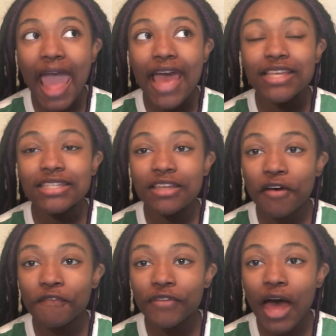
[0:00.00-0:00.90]
and
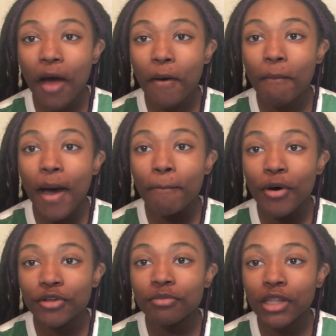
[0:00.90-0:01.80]
Sunflower by
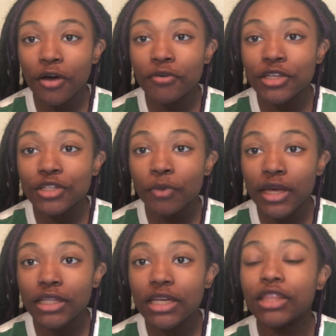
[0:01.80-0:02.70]
Post Malone and
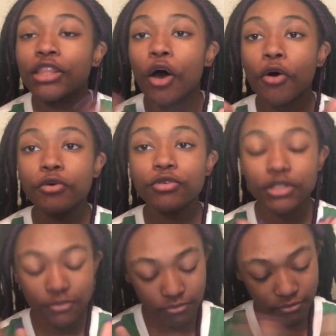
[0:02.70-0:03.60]
Swae Lee. Those,